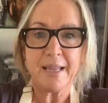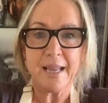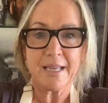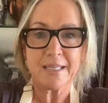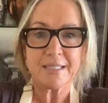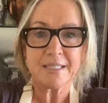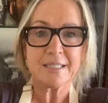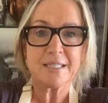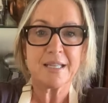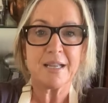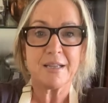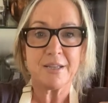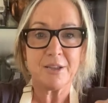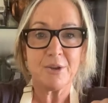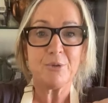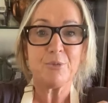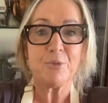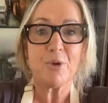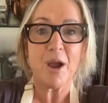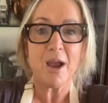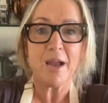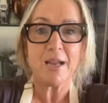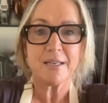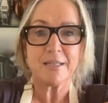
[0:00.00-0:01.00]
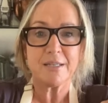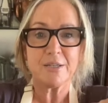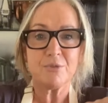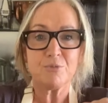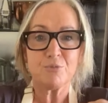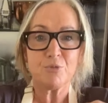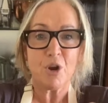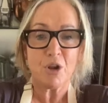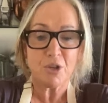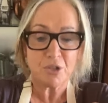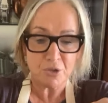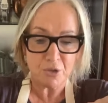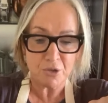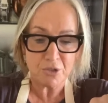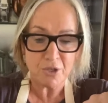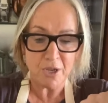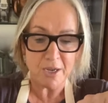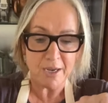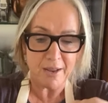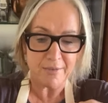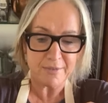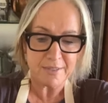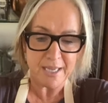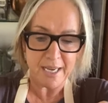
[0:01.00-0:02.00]
Yes, you're right. Roz
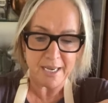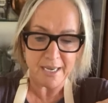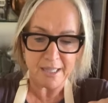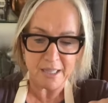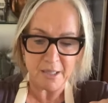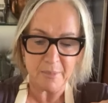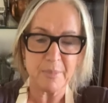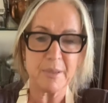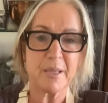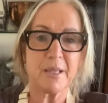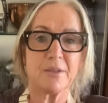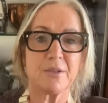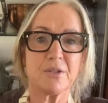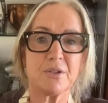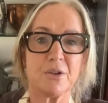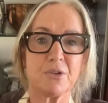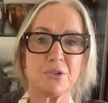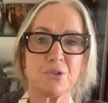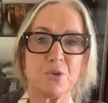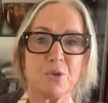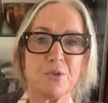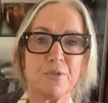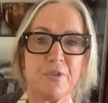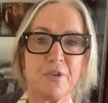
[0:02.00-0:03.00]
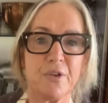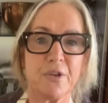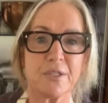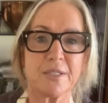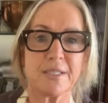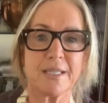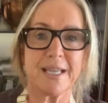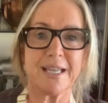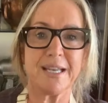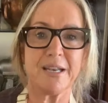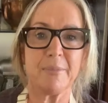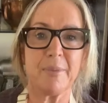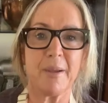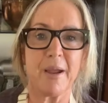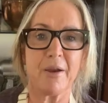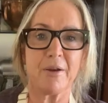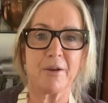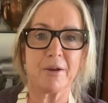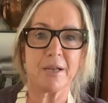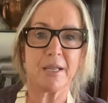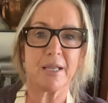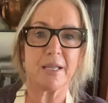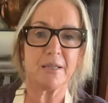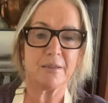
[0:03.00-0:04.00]
also loves eating the pith, so it's good for your skin
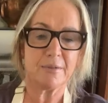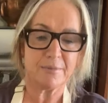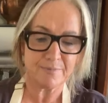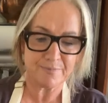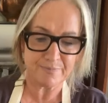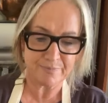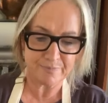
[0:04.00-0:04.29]
apparently.